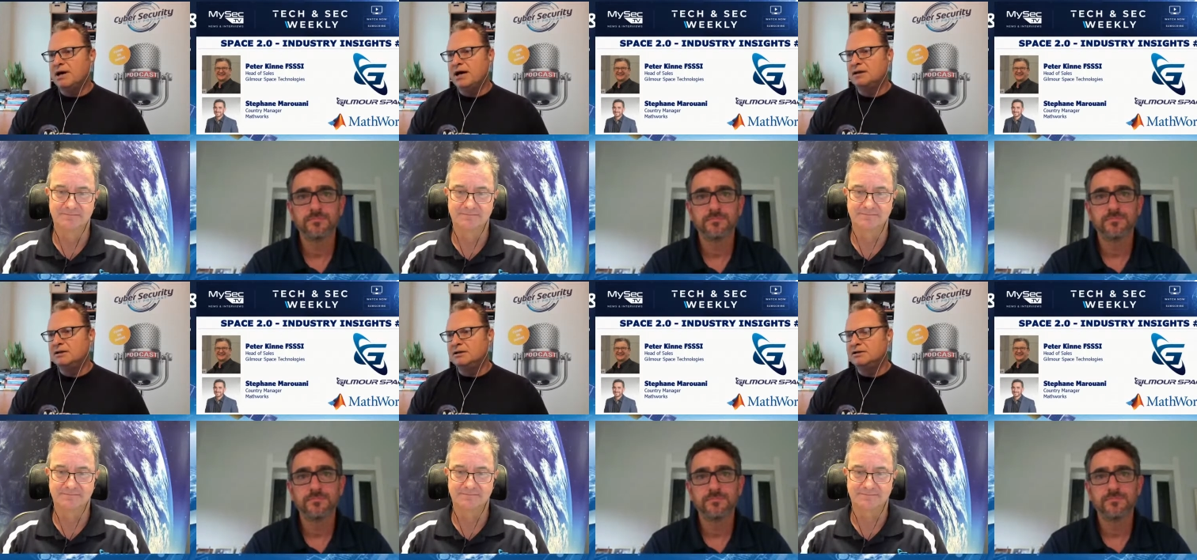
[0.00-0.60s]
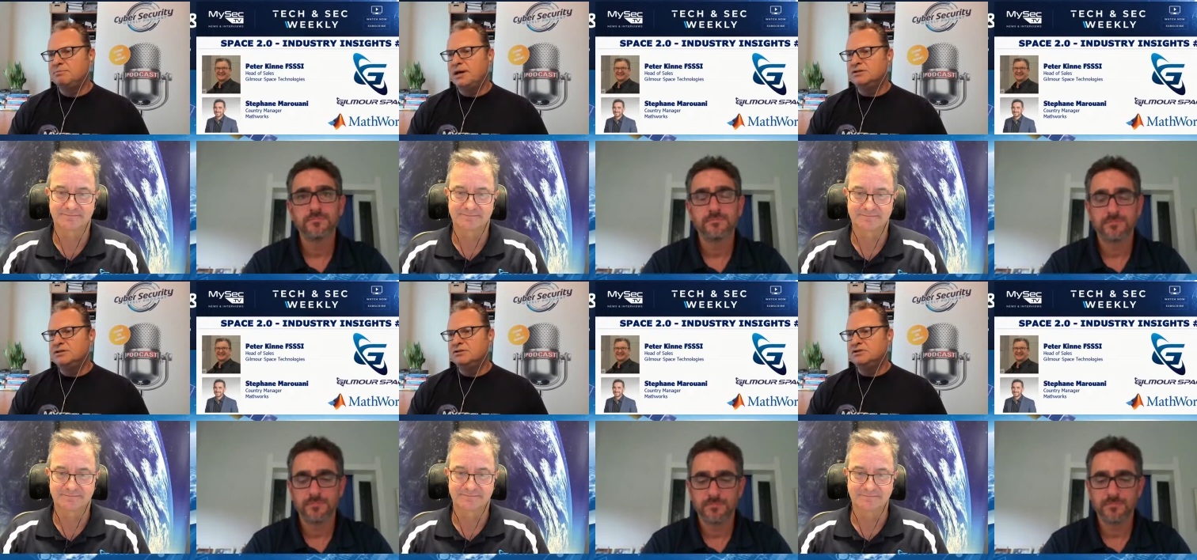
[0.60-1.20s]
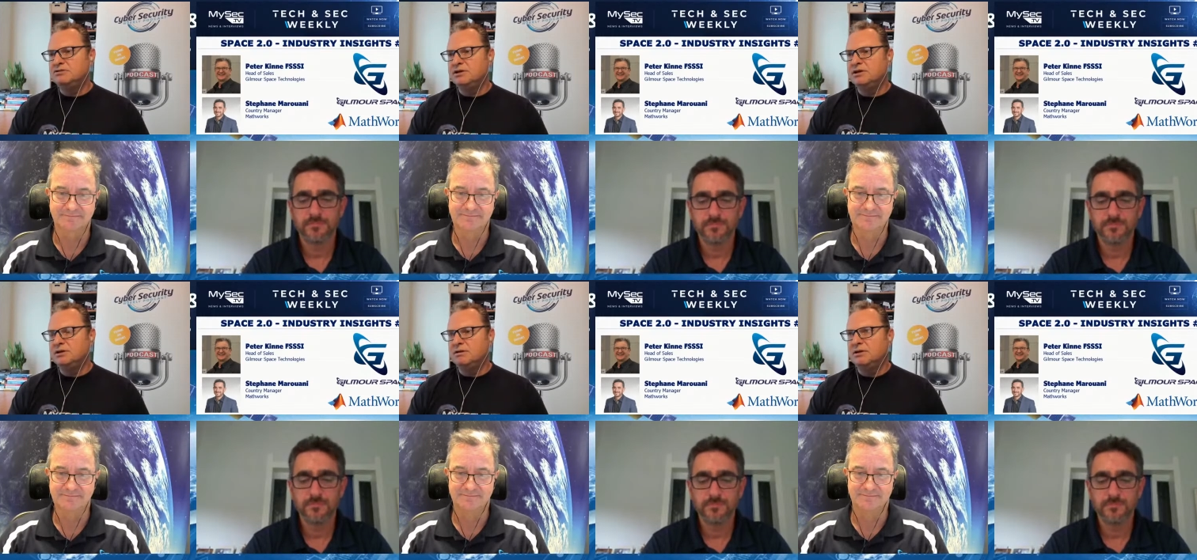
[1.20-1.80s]
Speaker 1: market and the space
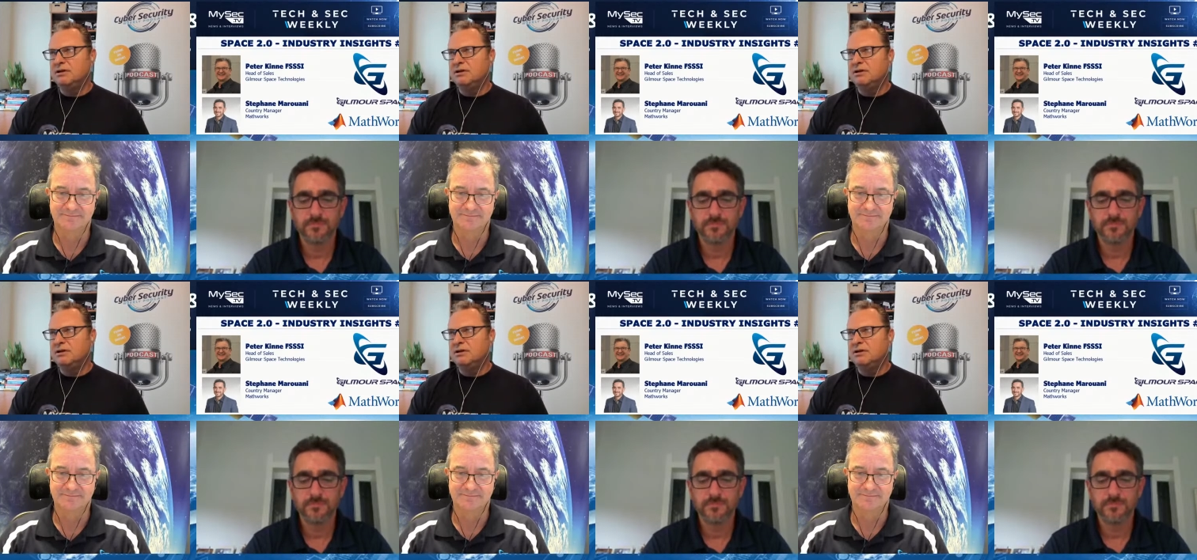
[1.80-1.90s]
industry and the